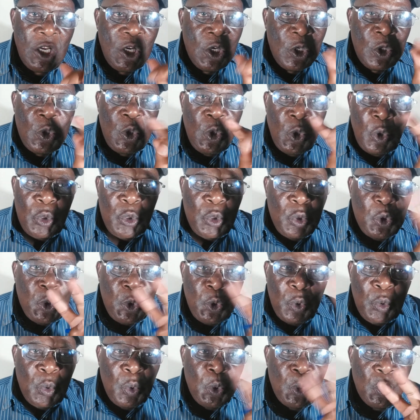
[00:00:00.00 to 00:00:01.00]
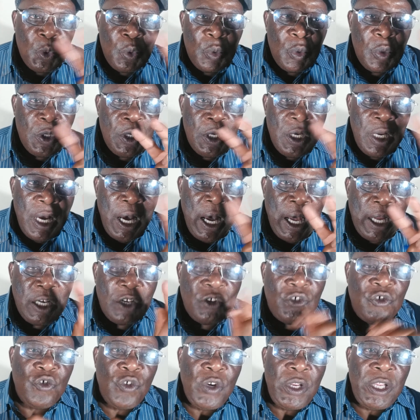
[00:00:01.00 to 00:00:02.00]
Those two are
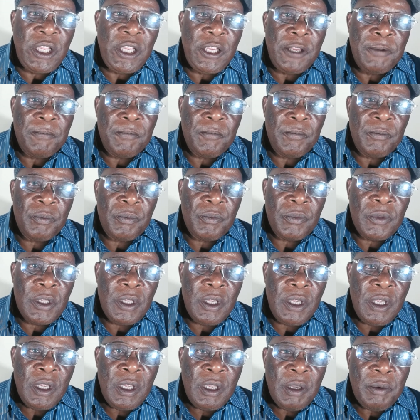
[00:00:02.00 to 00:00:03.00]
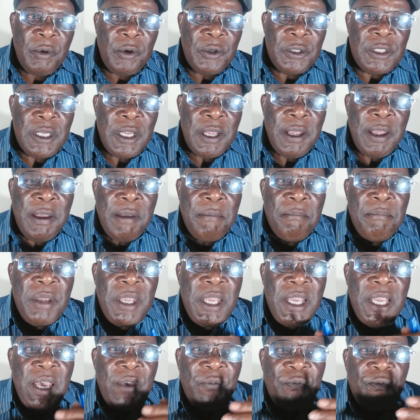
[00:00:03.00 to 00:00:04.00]
tricky because
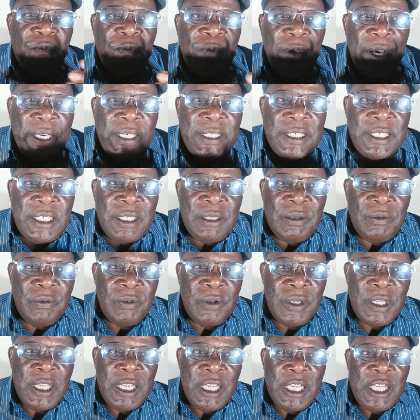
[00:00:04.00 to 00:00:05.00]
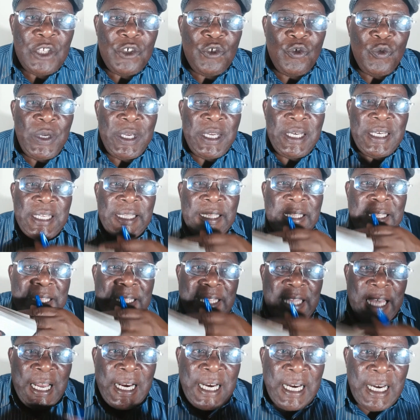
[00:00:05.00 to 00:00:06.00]
being effective is doing it
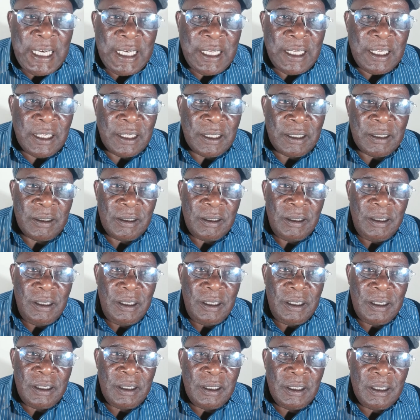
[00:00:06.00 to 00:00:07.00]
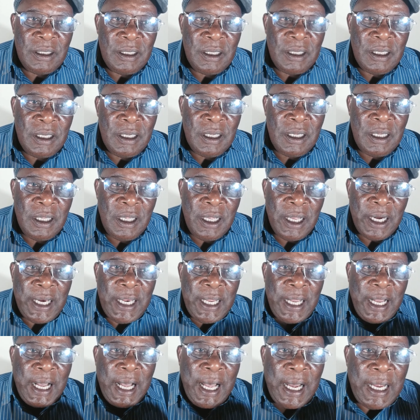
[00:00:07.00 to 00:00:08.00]
thoroughly,
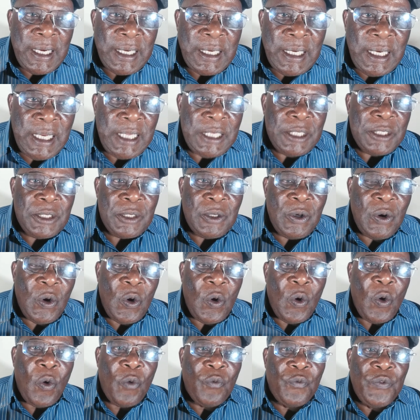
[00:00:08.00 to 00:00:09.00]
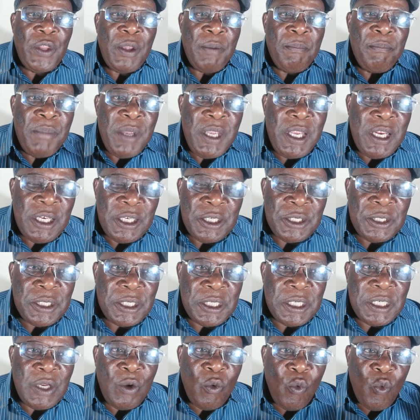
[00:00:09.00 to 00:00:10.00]
regardless of the
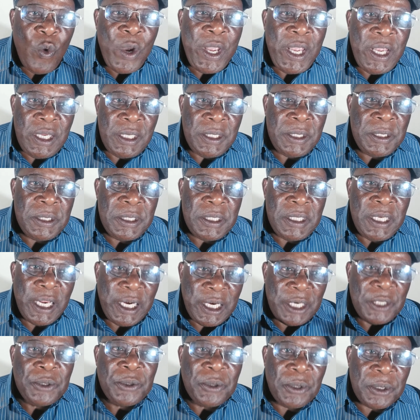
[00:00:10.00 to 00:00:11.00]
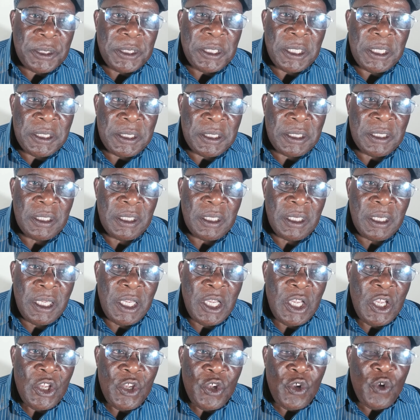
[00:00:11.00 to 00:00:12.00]
means, the ways, the resources.
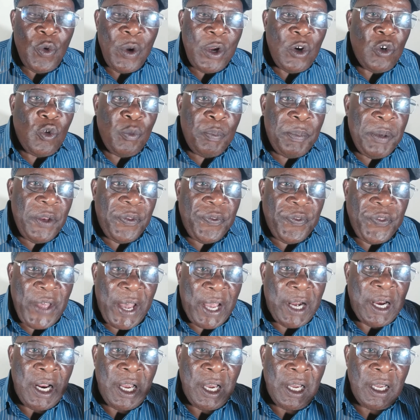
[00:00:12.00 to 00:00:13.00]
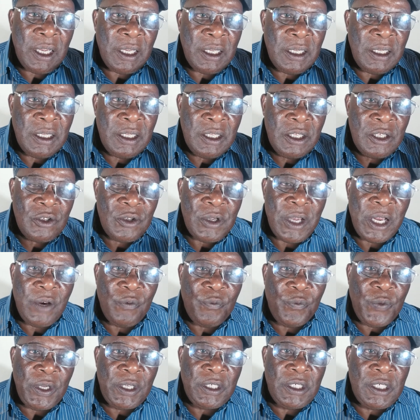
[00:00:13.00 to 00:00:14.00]
You want to be thorough, you are
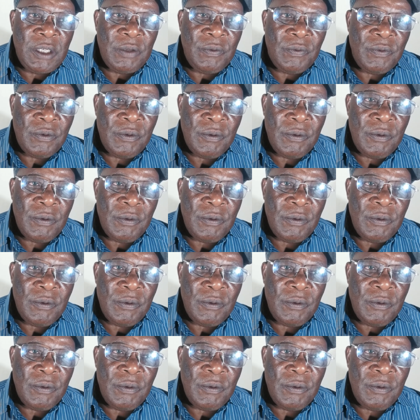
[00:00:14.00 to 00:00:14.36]
effective.